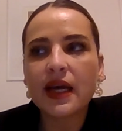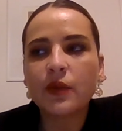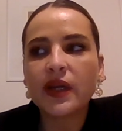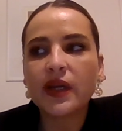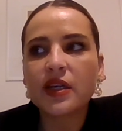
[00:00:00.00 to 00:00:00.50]

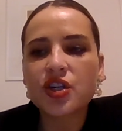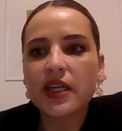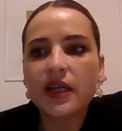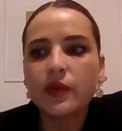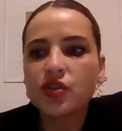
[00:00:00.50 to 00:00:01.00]

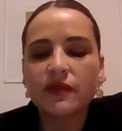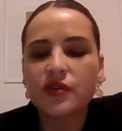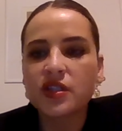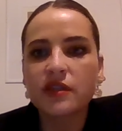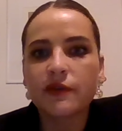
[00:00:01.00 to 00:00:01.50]
we sort of
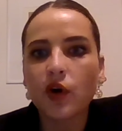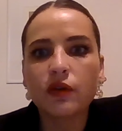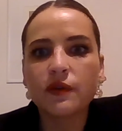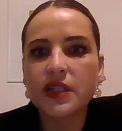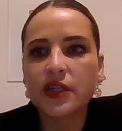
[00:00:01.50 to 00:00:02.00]
just
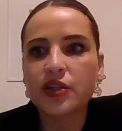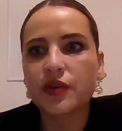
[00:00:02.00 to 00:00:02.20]
evolved into